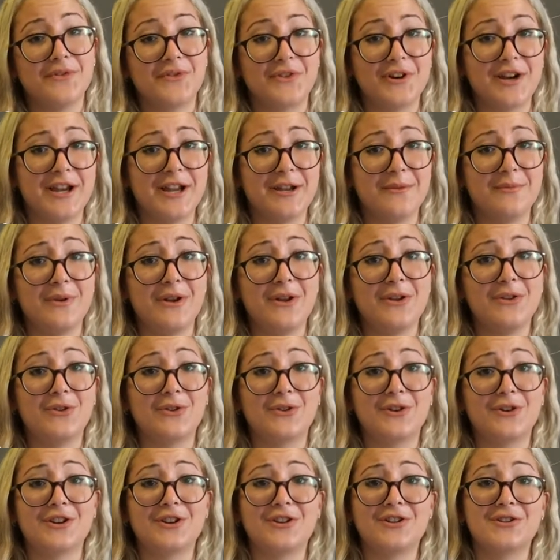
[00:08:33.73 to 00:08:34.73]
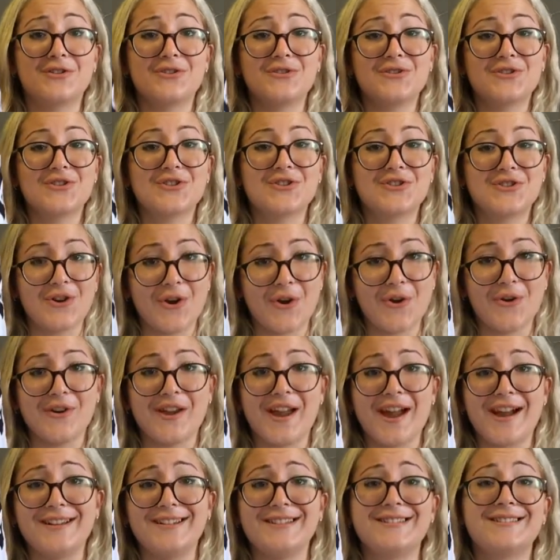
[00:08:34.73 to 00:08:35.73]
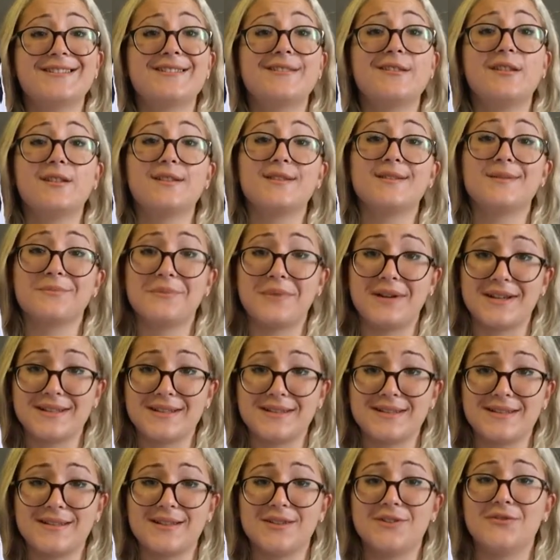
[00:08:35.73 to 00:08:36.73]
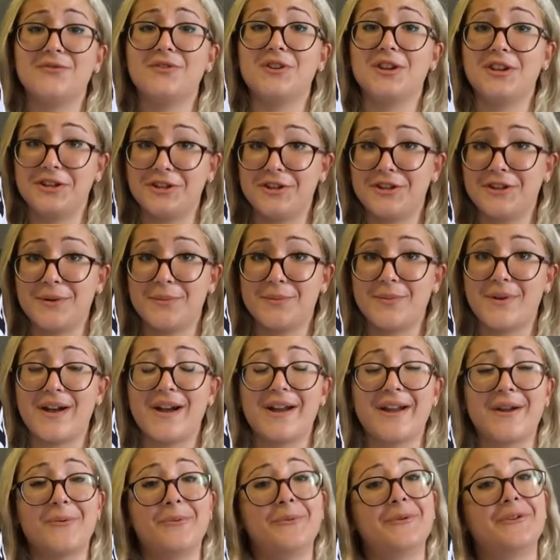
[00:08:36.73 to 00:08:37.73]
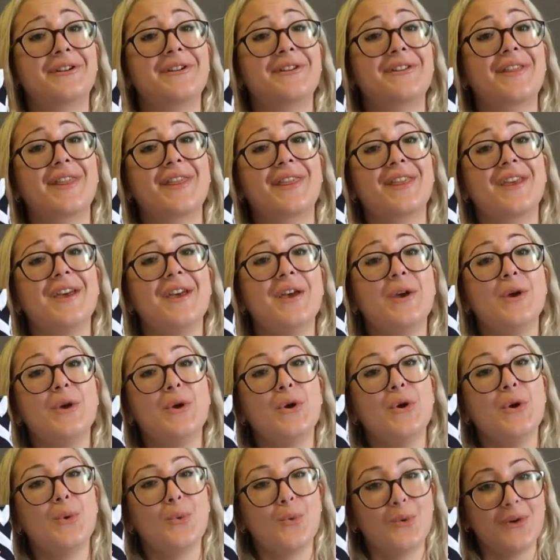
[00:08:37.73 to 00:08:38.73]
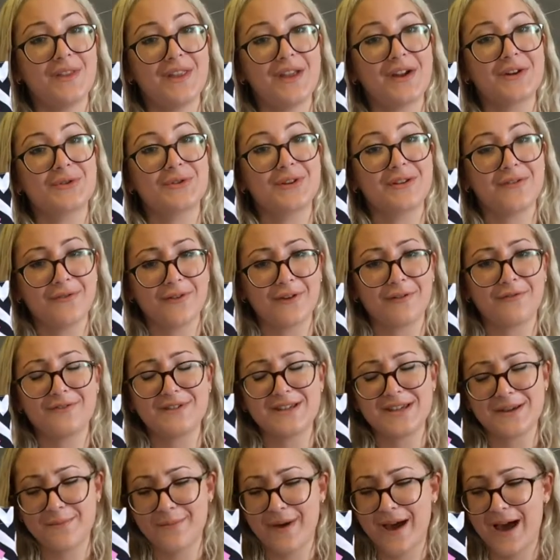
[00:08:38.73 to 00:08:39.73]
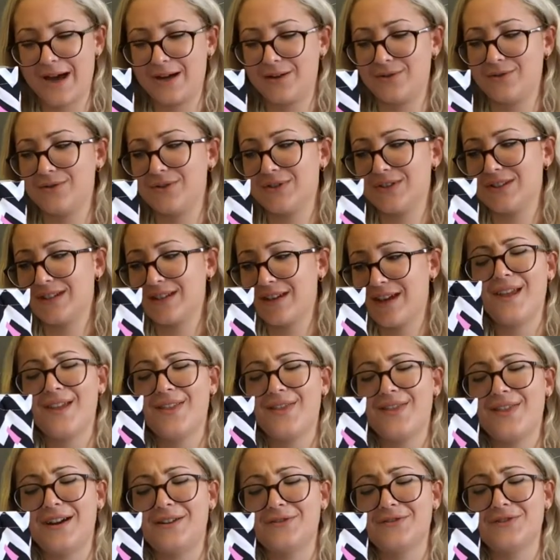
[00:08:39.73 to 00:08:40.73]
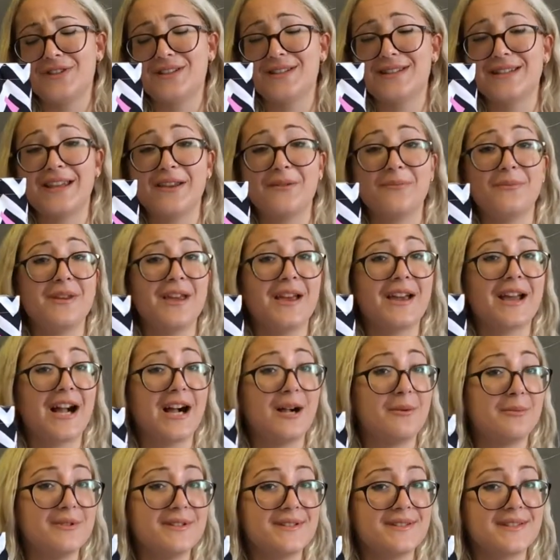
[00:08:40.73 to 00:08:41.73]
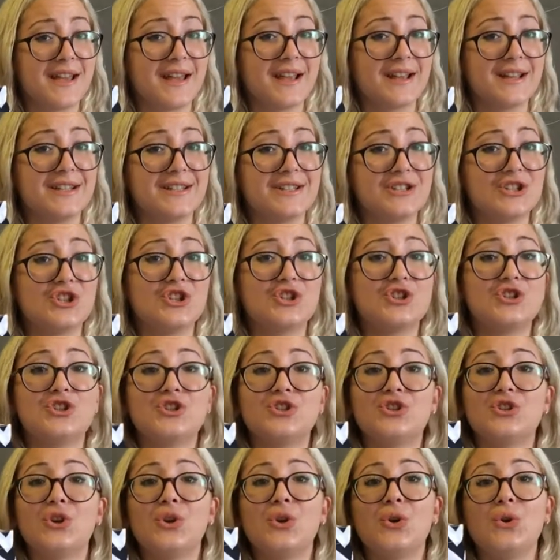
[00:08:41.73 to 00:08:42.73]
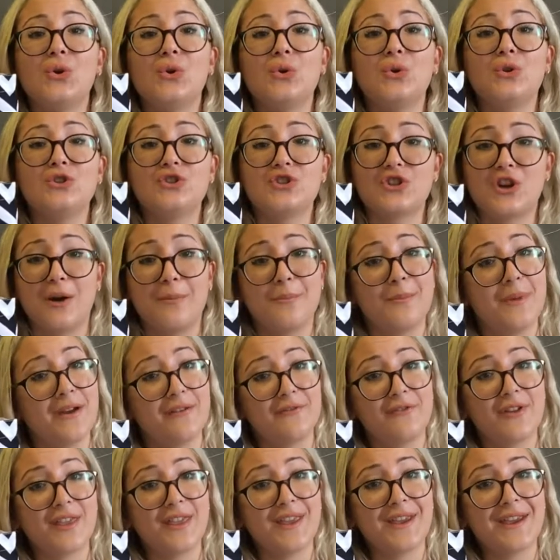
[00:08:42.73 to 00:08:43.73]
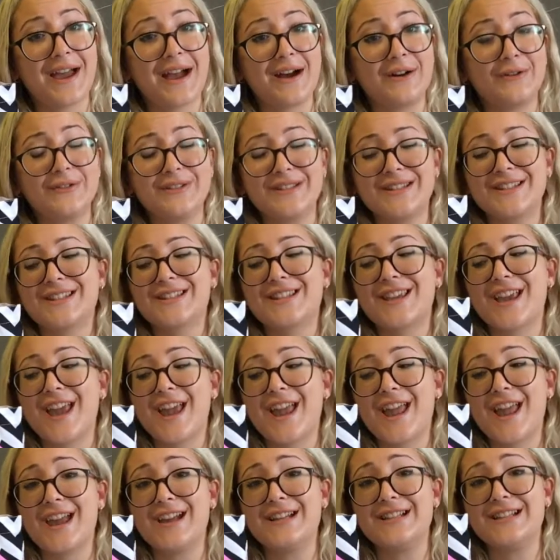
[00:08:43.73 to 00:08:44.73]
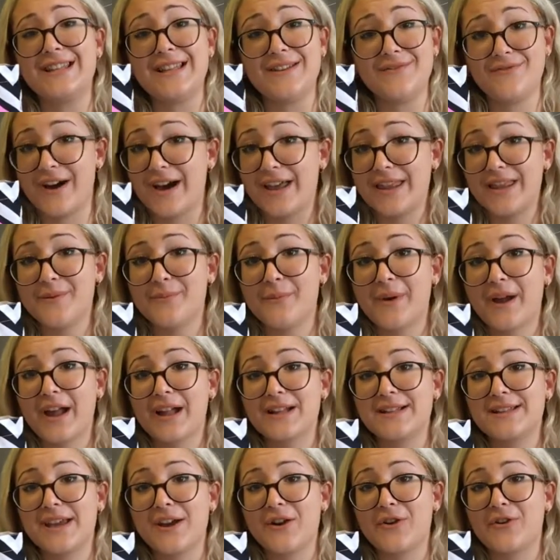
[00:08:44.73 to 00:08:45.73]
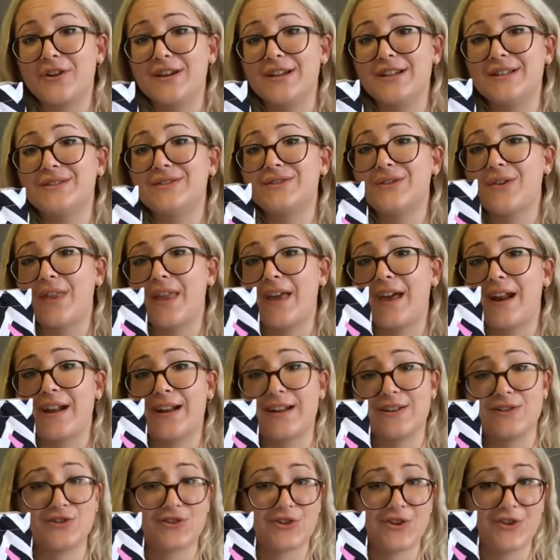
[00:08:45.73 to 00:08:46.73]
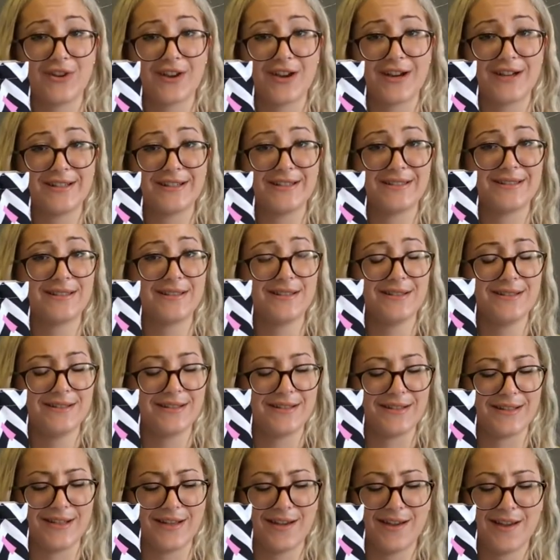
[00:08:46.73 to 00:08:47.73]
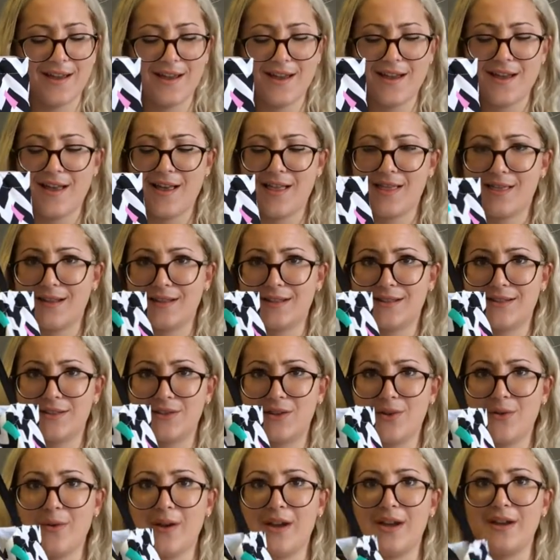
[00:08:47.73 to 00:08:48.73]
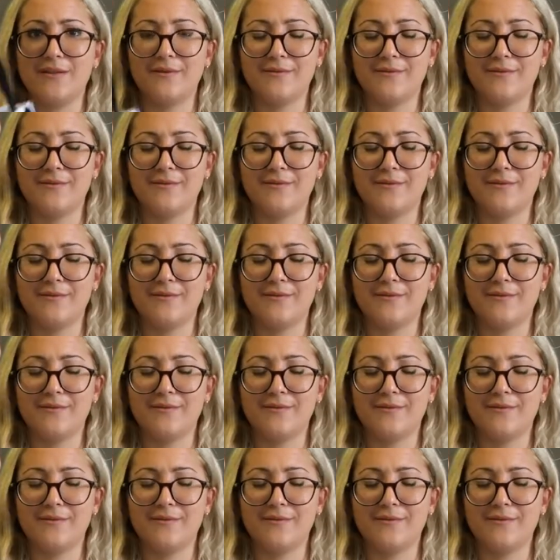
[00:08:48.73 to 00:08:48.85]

the frame in order to show you guys this massive goodie bag worth £150. Now just give me a couple seconds to drop everything out and divide them by category so that I can show you guys easily. Let's do it.